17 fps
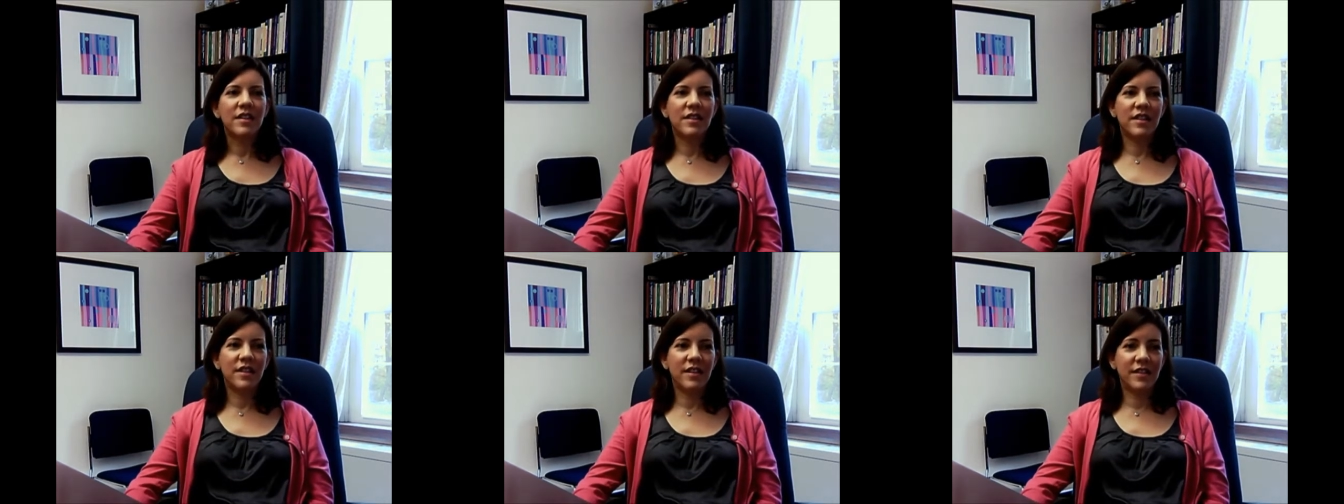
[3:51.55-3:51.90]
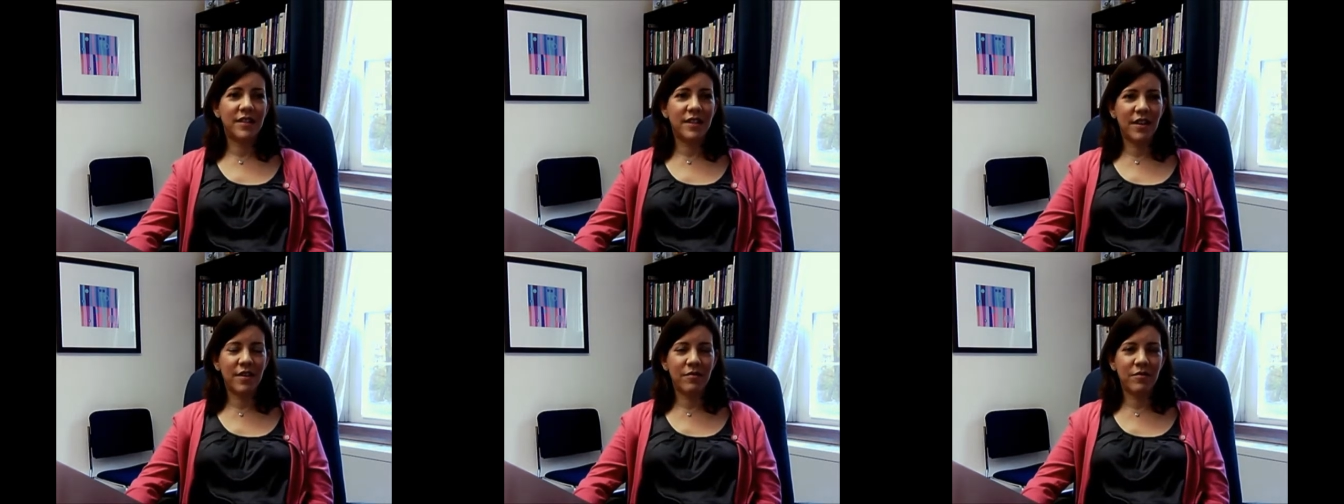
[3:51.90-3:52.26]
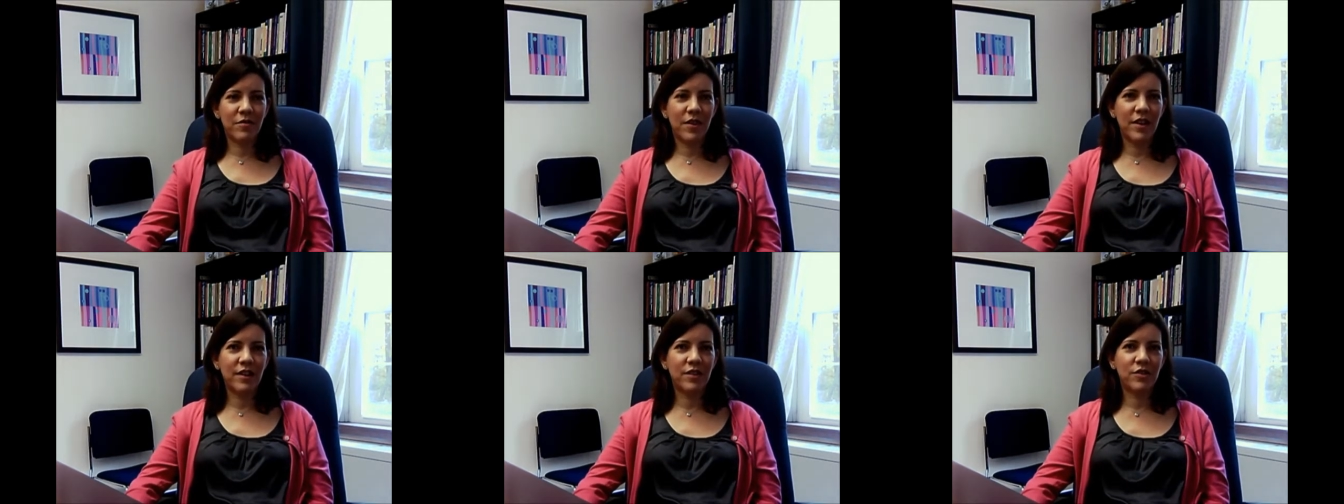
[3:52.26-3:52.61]
These have
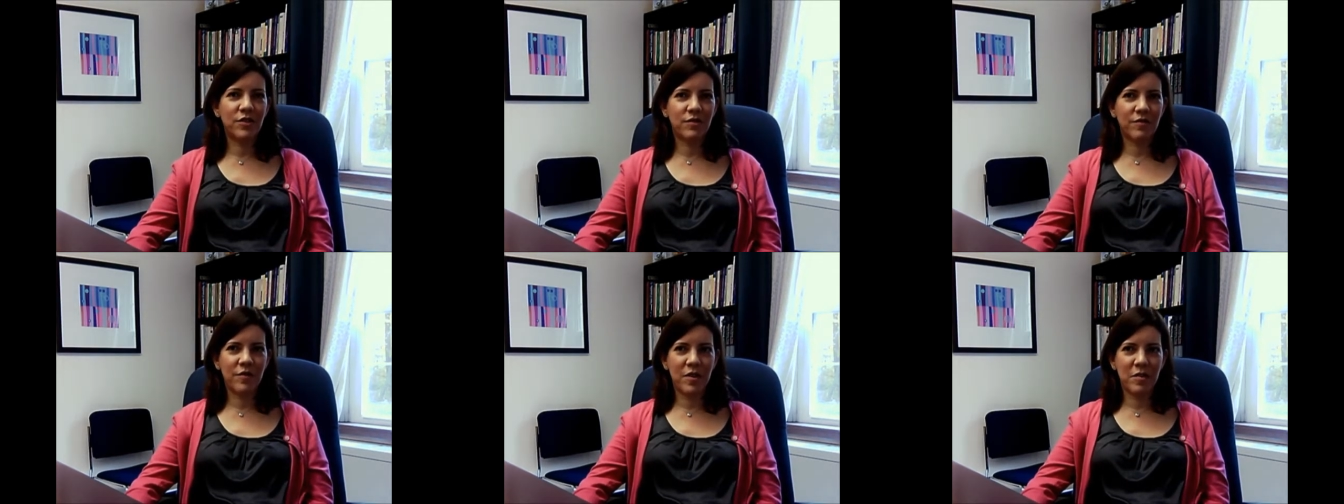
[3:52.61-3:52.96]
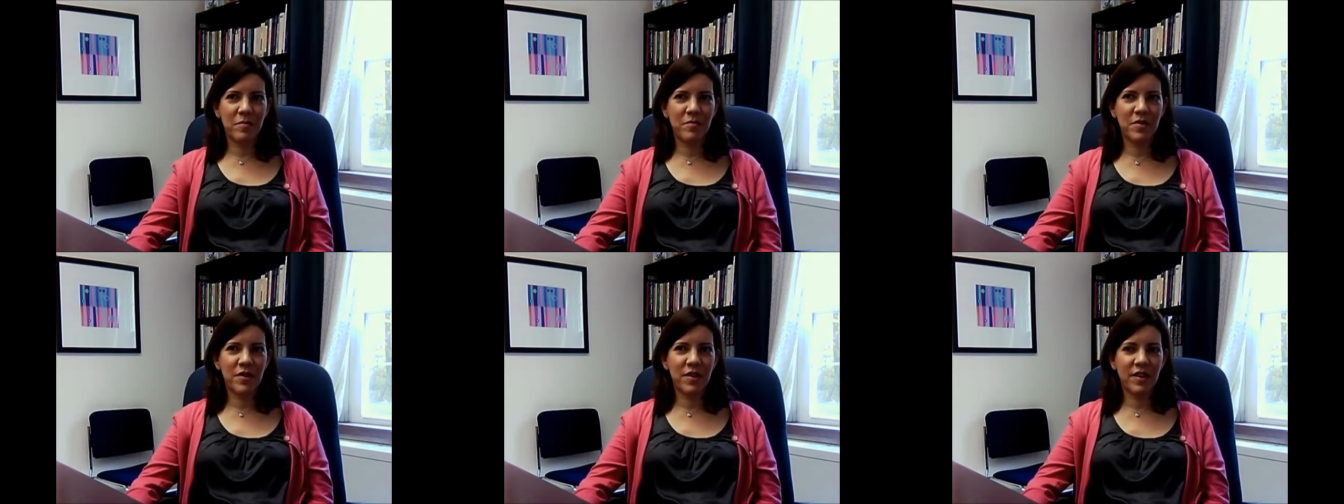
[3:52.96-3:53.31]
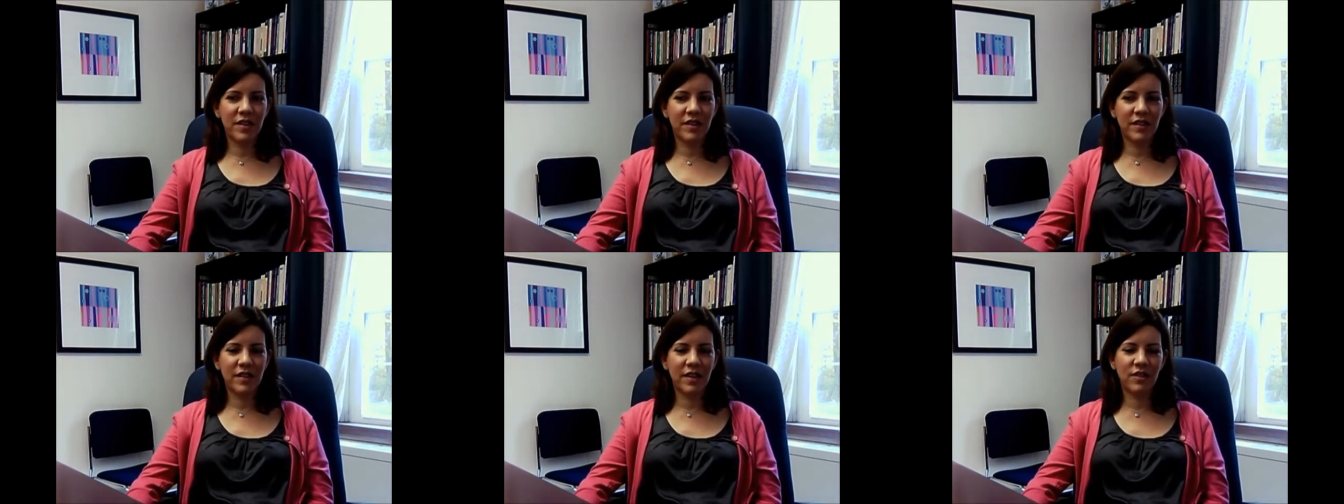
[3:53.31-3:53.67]
ranged from
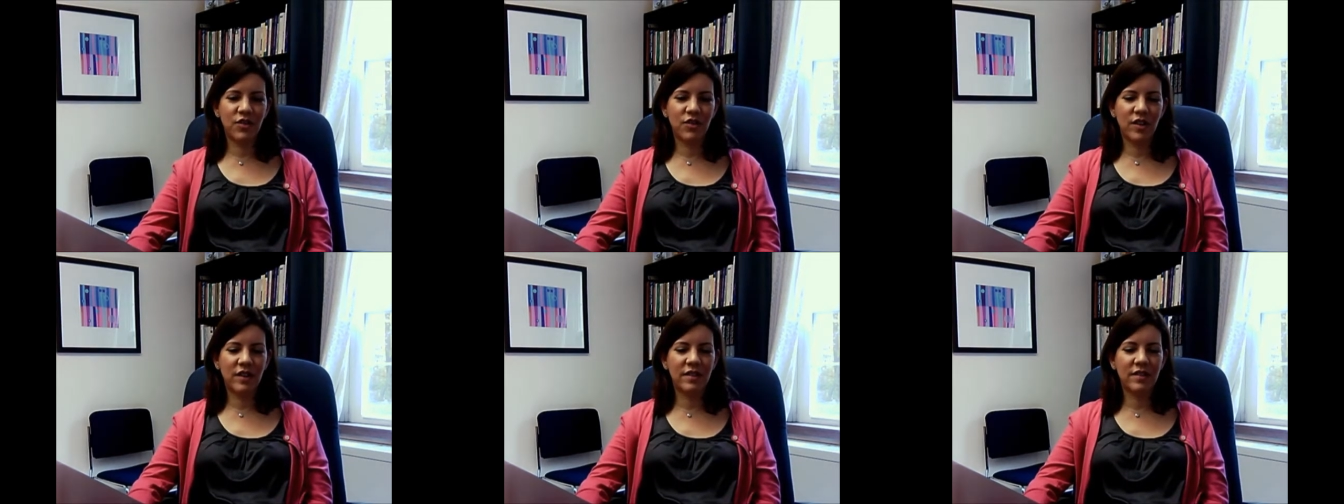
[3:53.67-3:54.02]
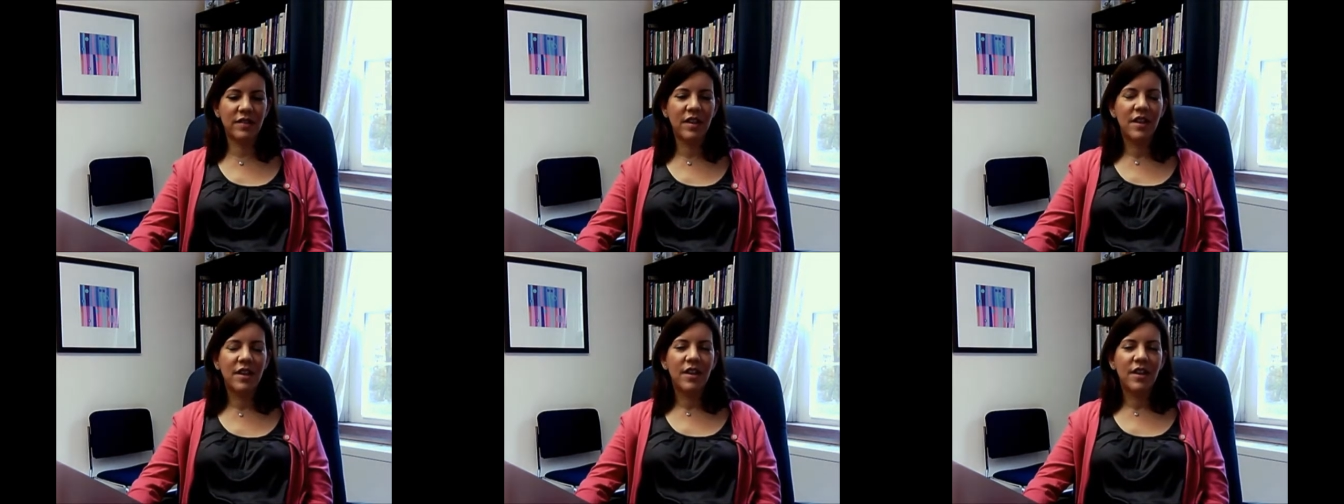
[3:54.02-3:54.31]
things such as